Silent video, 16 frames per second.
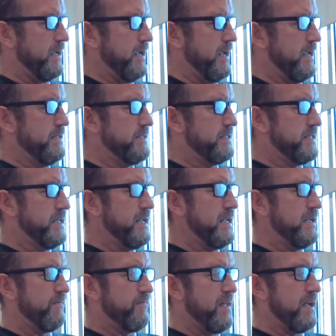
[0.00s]
and see
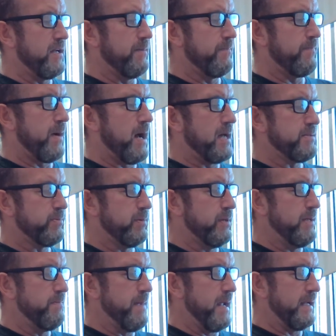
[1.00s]
if they could possibly
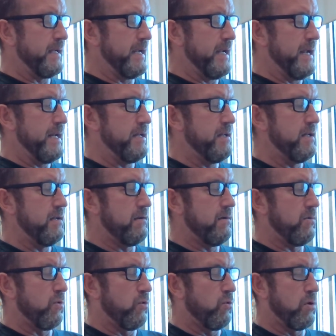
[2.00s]
make any
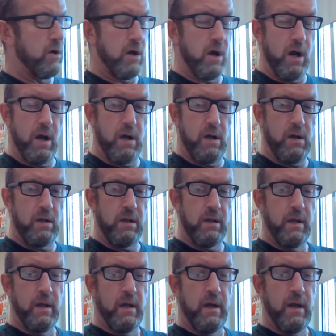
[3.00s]
or all
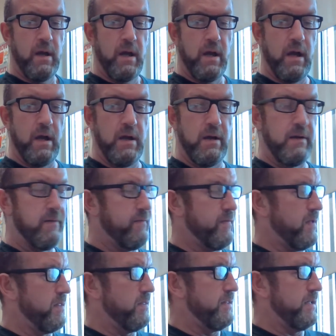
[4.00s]
of
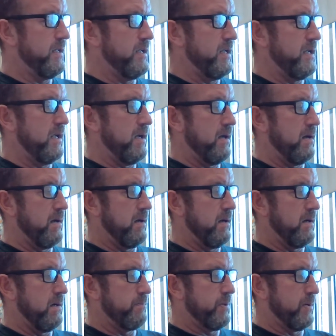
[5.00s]
the
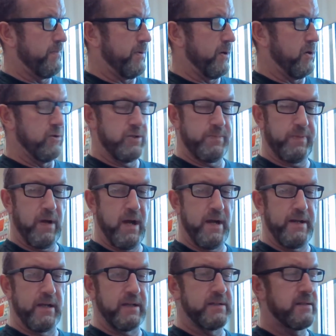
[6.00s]
proposed
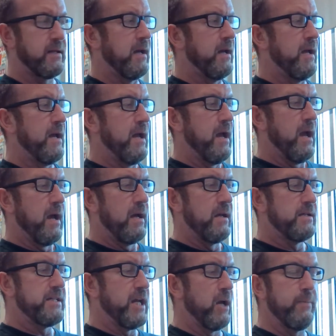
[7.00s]
products.
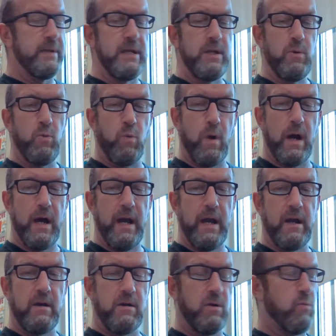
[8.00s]
Tell me why
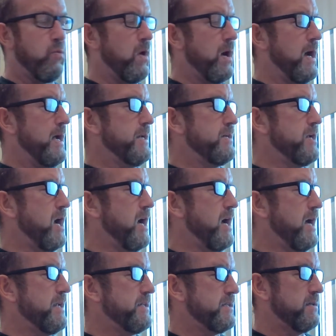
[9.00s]
or why
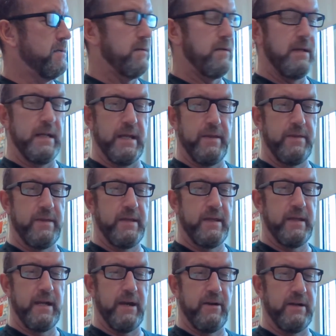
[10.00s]
not in
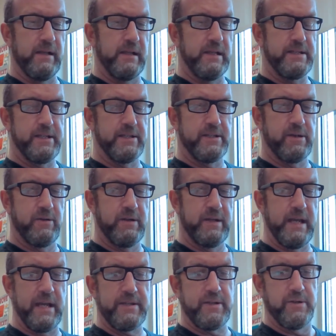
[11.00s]
the area listed. So
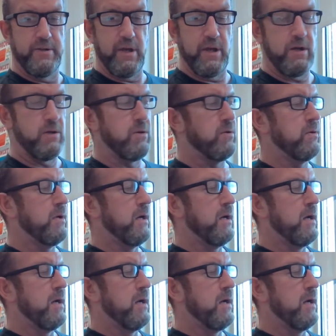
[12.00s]
yes or no,